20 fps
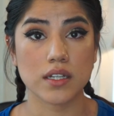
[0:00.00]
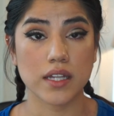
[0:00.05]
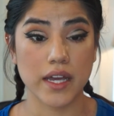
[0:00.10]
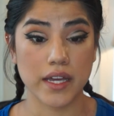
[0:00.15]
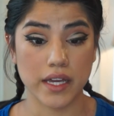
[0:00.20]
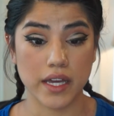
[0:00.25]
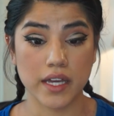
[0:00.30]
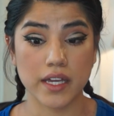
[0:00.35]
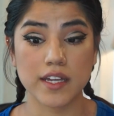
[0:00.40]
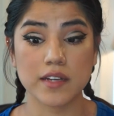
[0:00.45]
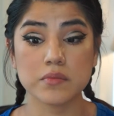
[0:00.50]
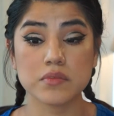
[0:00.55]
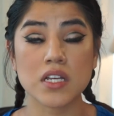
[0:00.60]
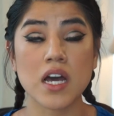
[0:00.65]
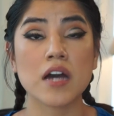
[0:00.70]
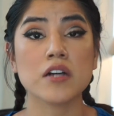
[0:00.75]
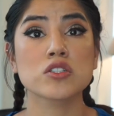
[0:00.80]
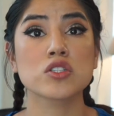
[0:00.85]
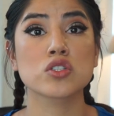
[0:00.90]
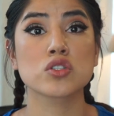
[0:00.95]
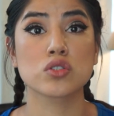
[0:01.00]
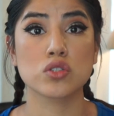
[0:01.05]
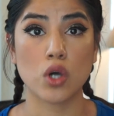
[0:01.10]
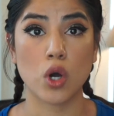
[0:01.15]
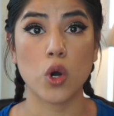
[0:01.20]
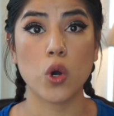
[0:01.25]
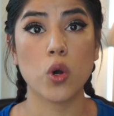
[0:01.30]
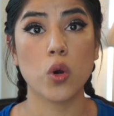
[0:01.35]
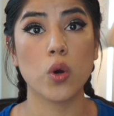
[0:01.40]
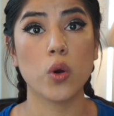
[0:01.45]
like, it comes out
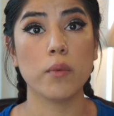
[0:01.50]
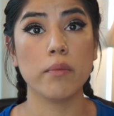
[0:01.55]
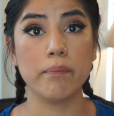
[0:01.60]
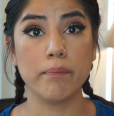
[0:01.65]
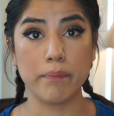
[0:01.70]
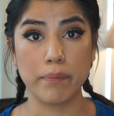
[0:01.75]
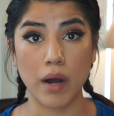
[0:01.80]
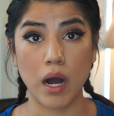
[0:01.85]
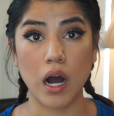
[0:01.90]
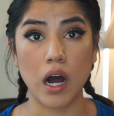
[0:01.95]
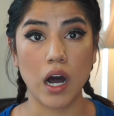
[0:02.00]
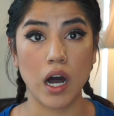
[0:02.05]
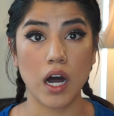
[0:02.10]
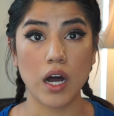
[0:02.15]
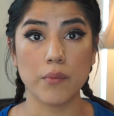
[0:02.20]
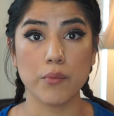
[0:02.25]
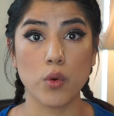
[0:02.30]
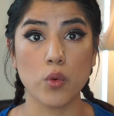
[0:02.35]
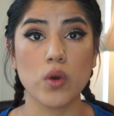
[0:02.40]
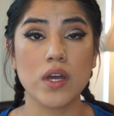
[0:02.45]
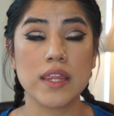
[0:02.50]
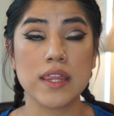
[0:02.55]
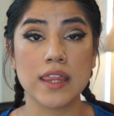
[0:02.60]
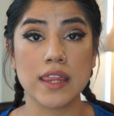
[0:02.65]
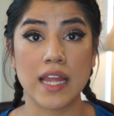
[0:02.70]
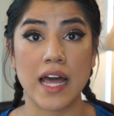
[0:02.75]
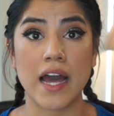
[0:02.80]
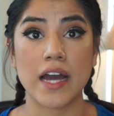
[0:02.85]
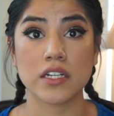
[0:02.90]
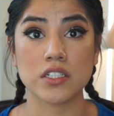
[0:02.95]
so bomb with
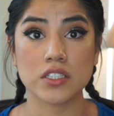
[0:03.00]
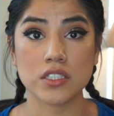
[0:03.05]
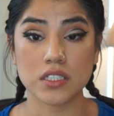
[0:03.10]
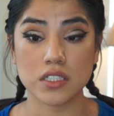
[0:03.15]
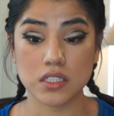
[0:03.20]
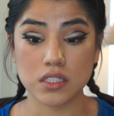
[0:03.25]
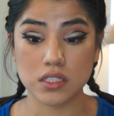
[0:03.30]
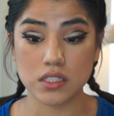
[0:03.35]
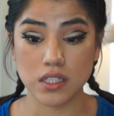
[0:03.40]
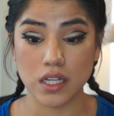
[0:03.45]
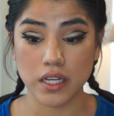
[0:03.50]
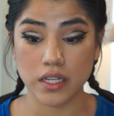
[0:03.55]
lashes.